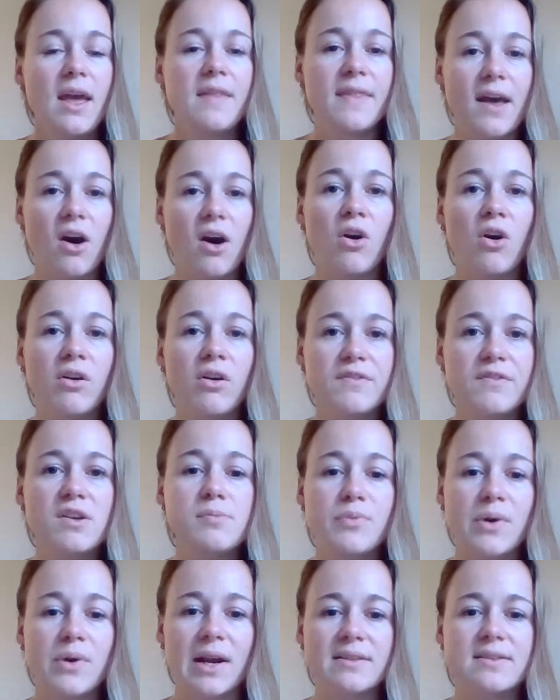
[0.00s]
There are a
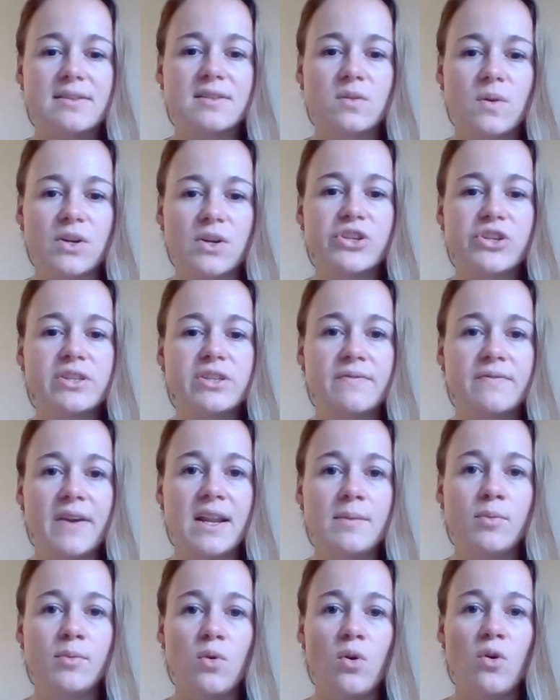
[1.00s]
few practice questions
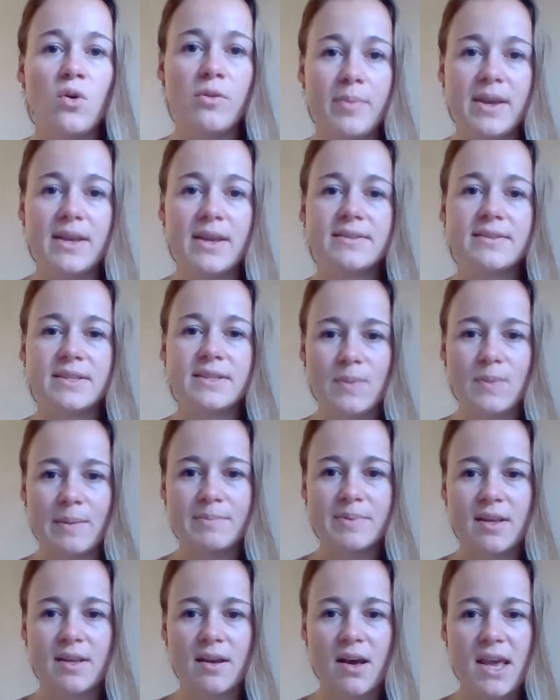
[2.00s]
available on the Pearson's
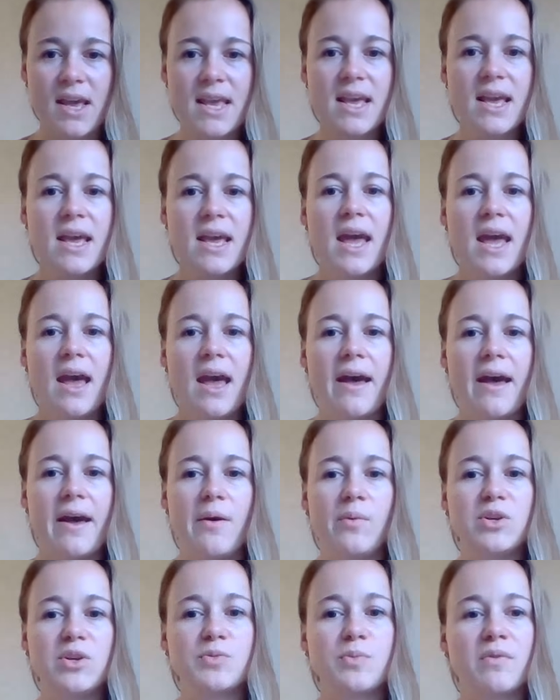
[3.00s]
website,
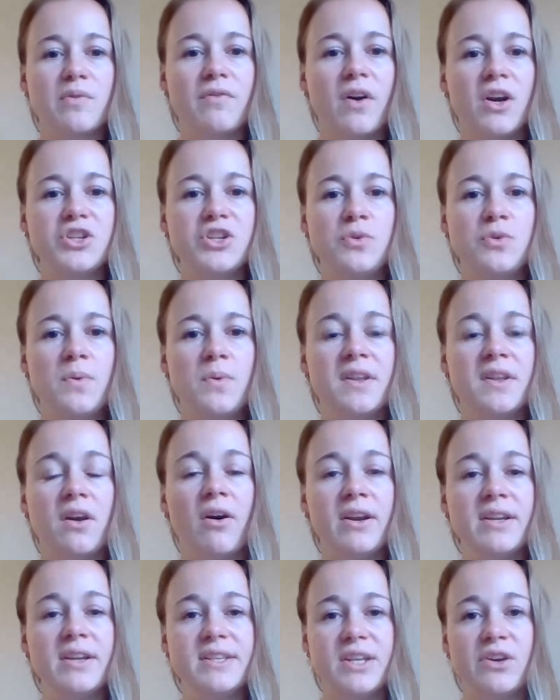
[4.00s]
uh, which provide you with an
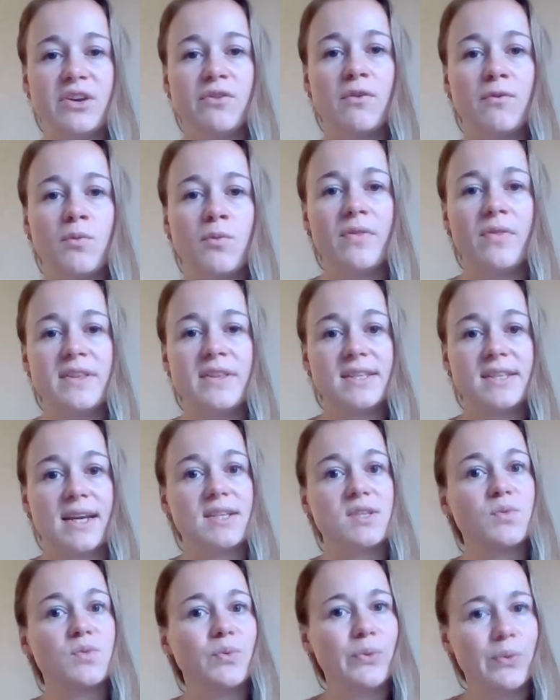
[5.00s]
idea of what this
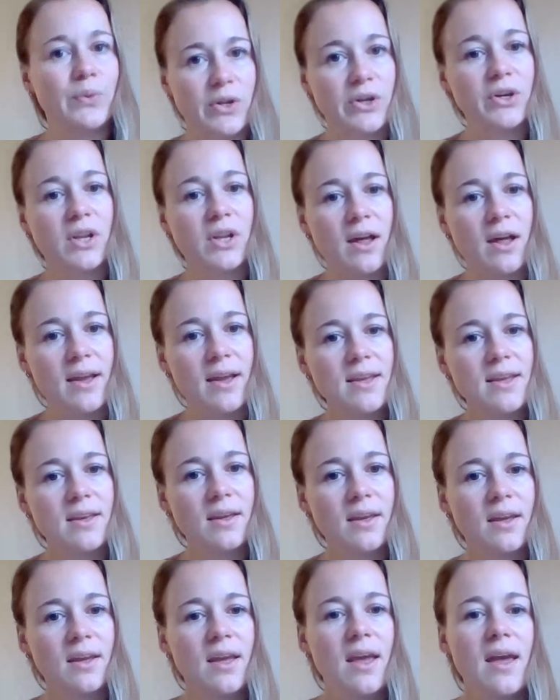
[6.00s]
test will look
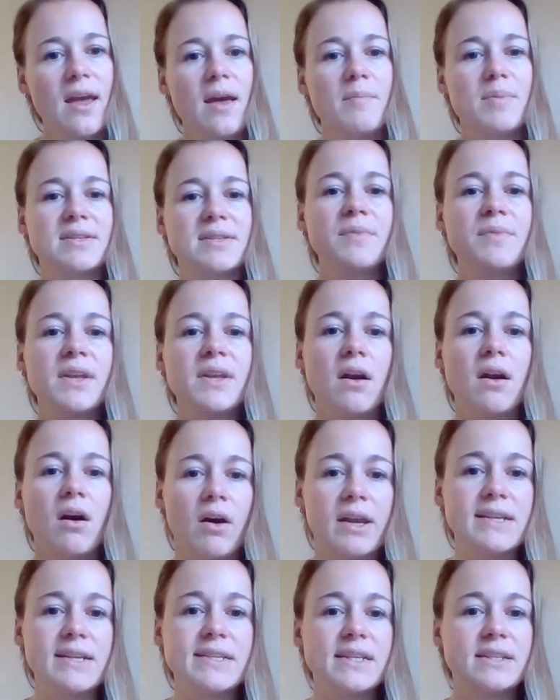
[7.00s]
like. But something
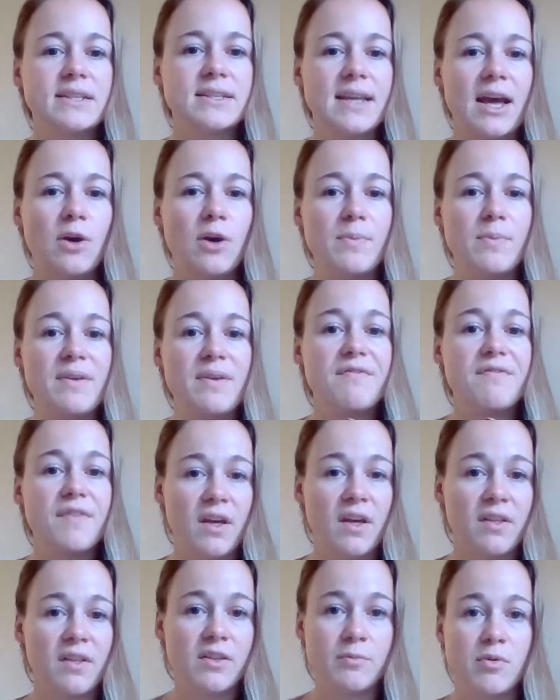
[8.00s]
I did to help me
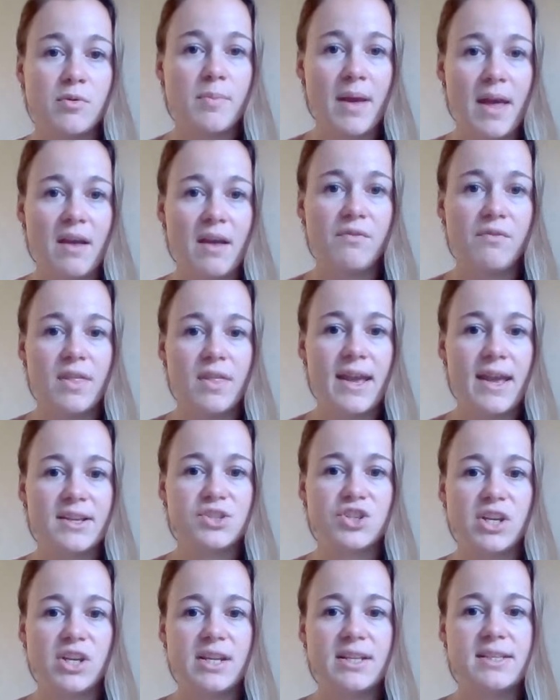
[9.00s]
further prepare for the
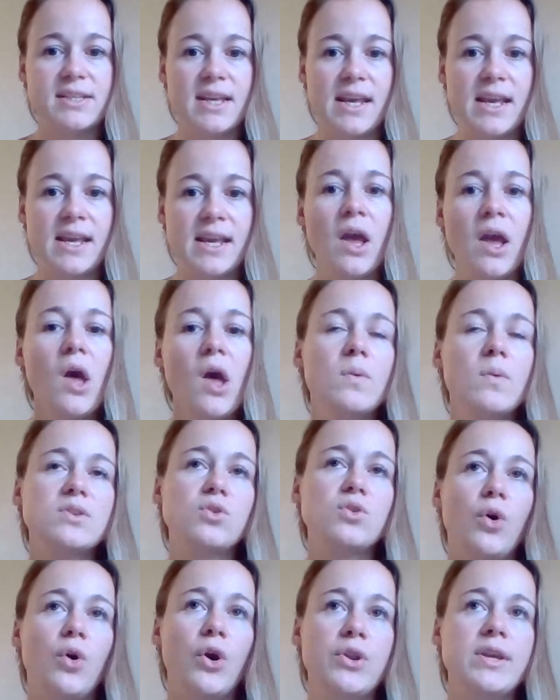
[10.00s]
SJT
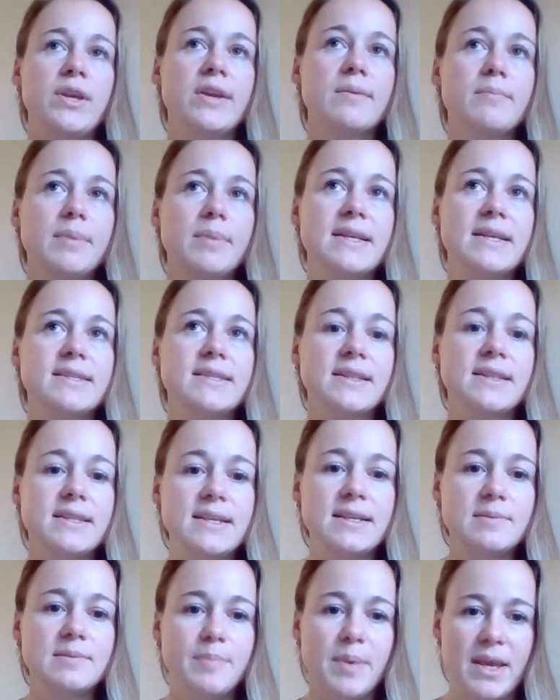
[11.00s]
was not only completing
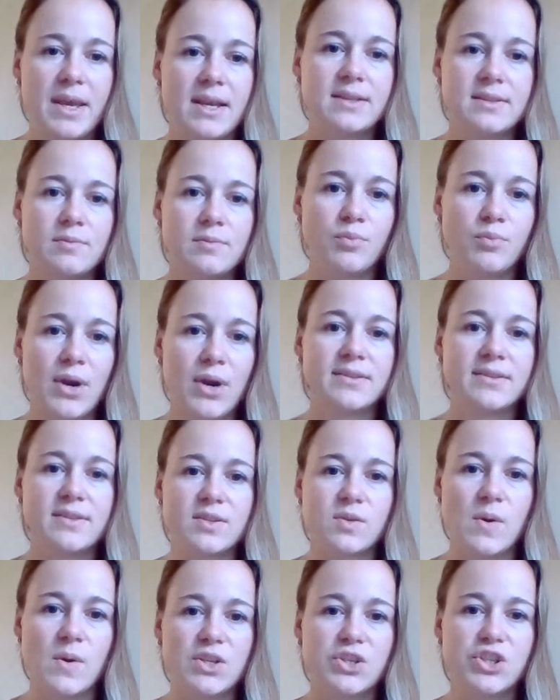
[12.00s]
these Pearson
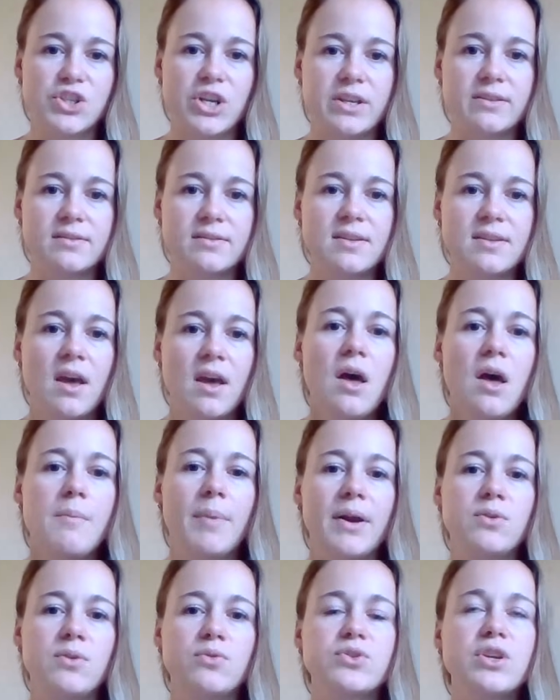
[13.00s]
practice questions,
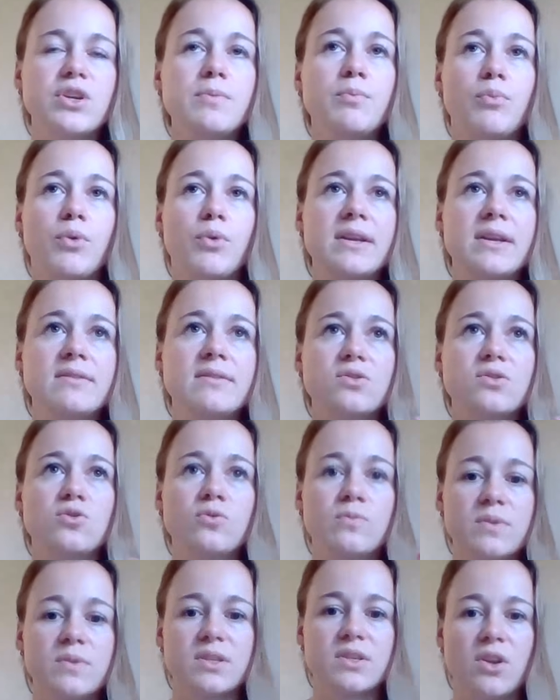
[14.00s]
but I also
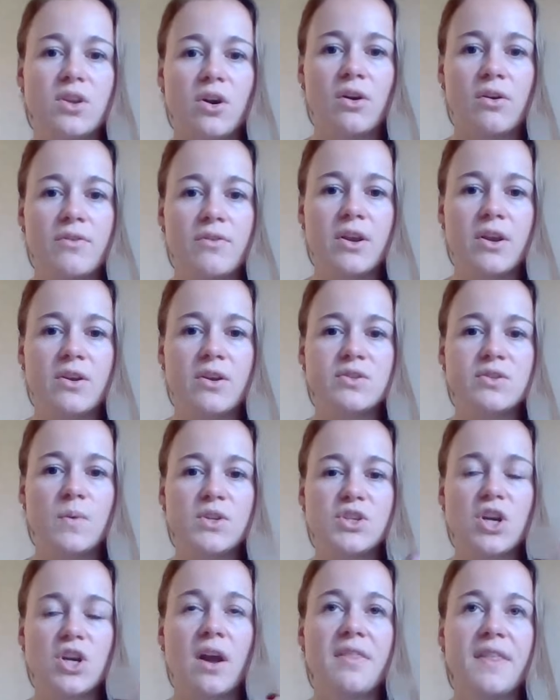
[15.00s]
brainstormed scenarios
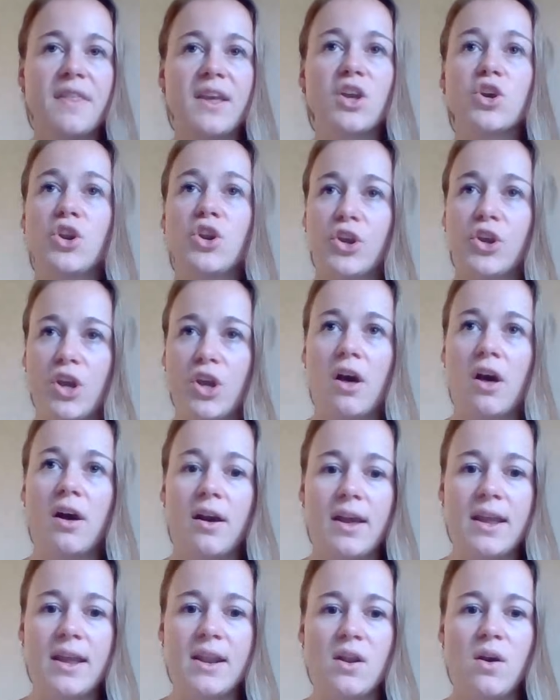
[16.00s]
which I think could
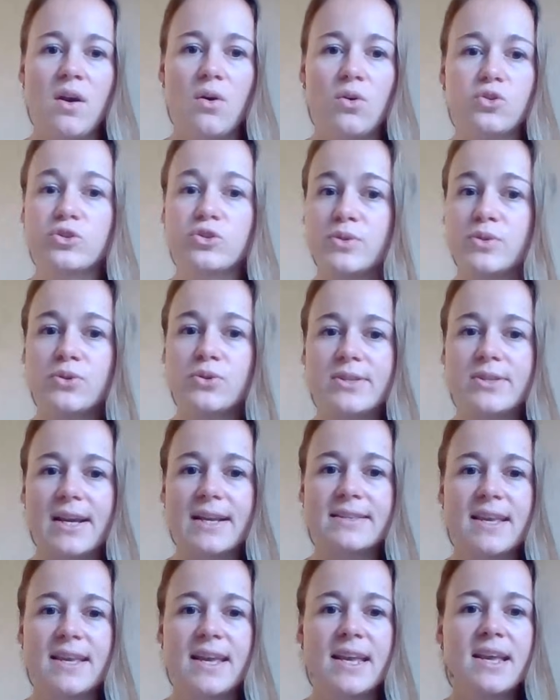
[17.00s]
occur in a hospital
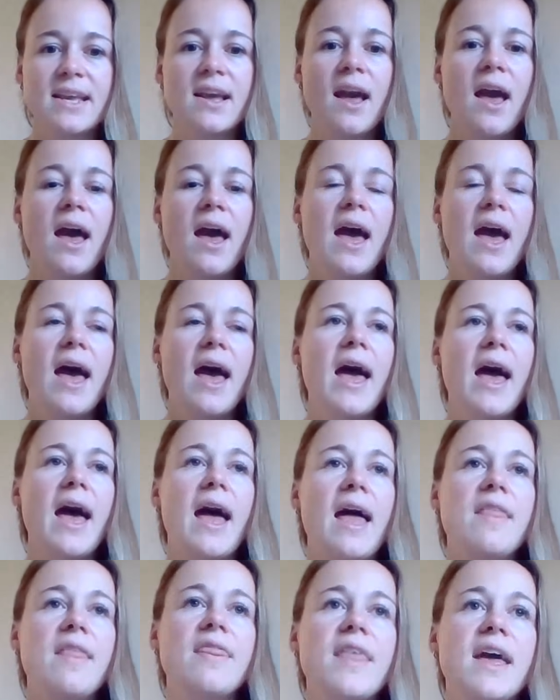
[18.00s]
setting.
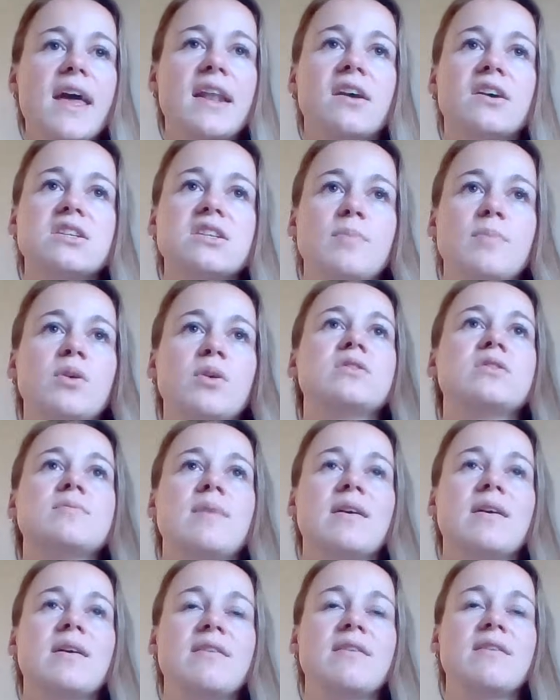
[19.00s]
And then I spoke
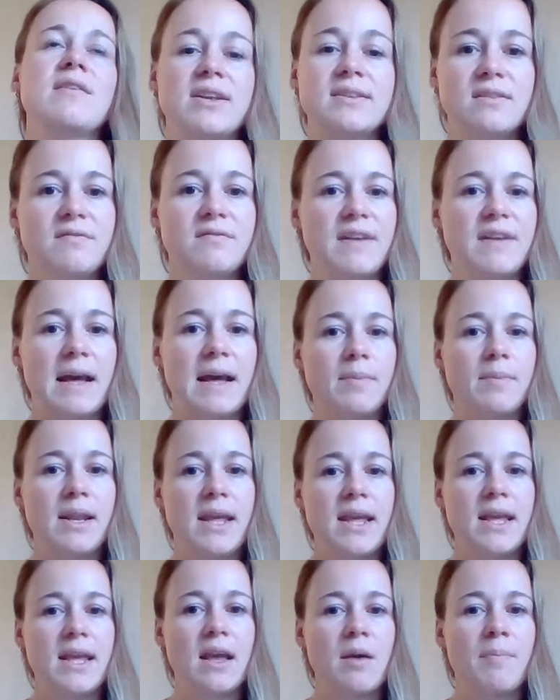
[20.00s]
to my friends and
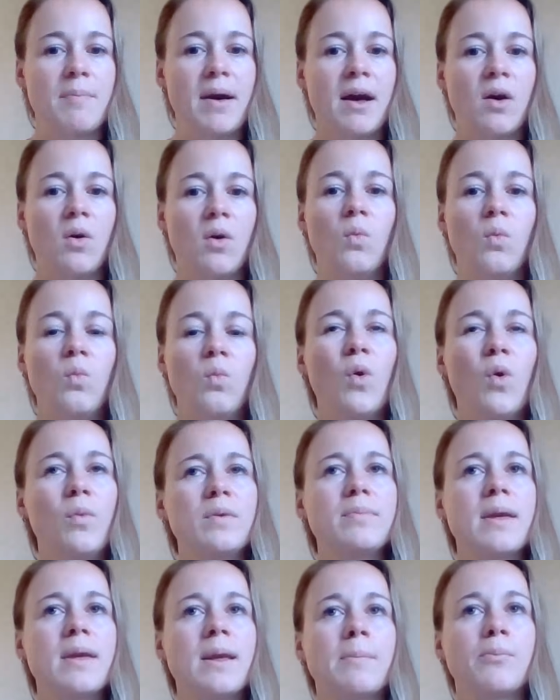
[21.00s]
family about what
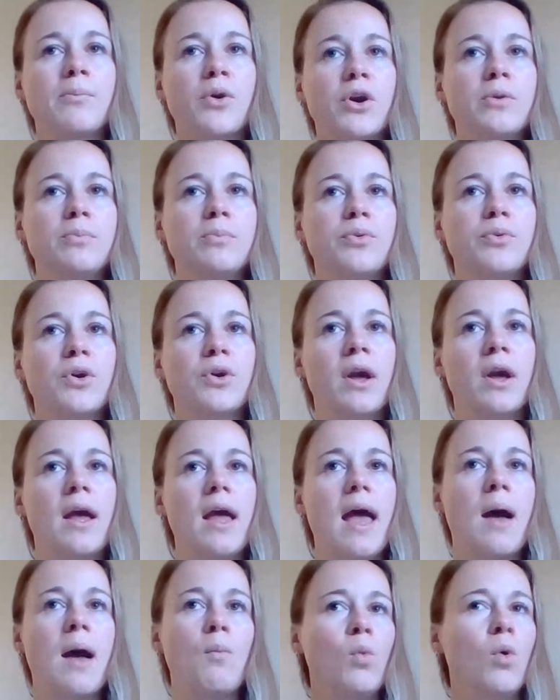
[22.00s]
would be appropriate
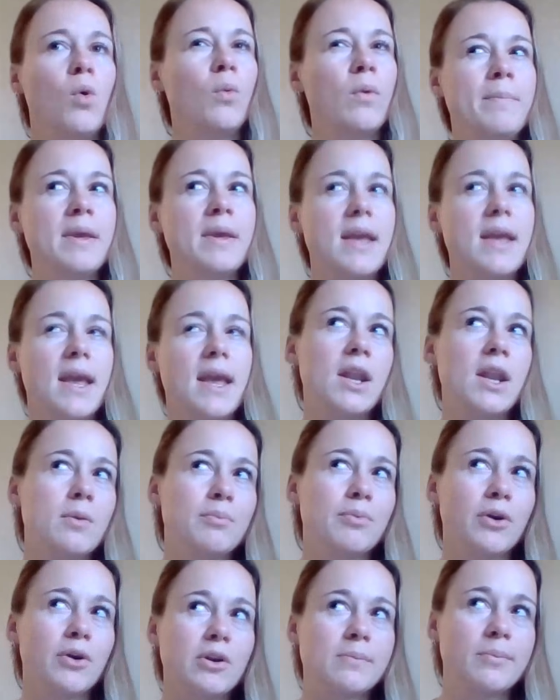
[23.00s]
and what would be
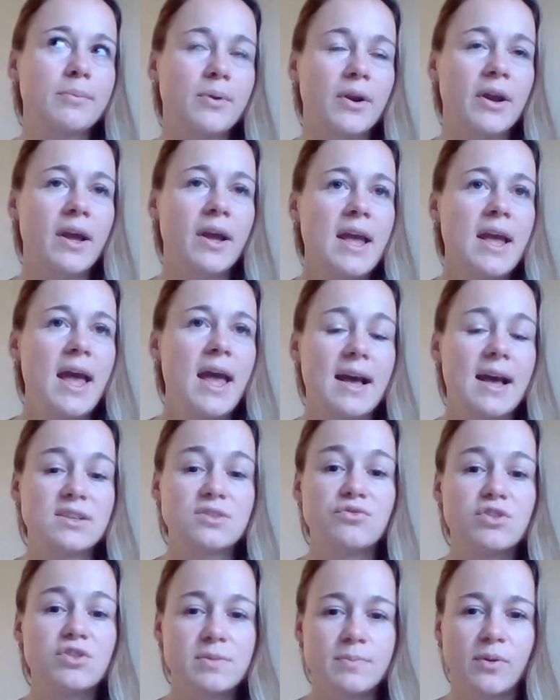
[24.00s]
inappropriate
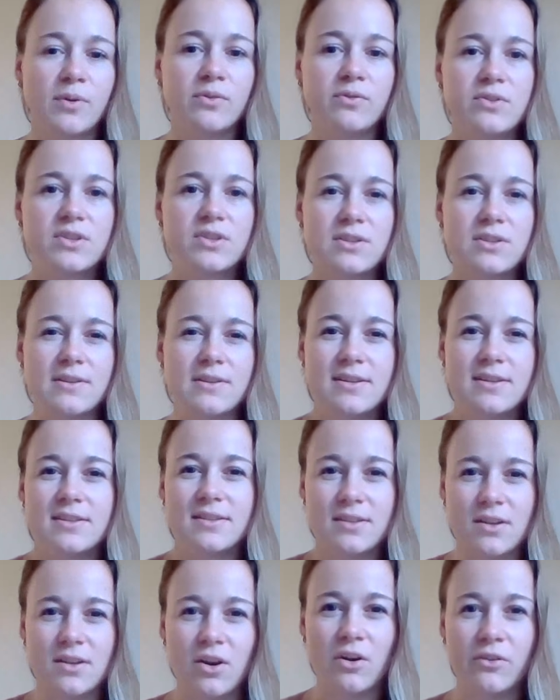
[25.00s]
as a response to the
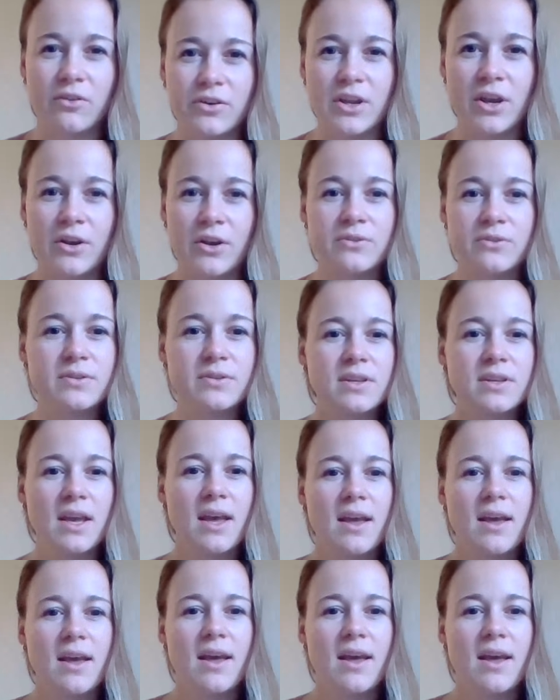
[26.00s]
scenarios.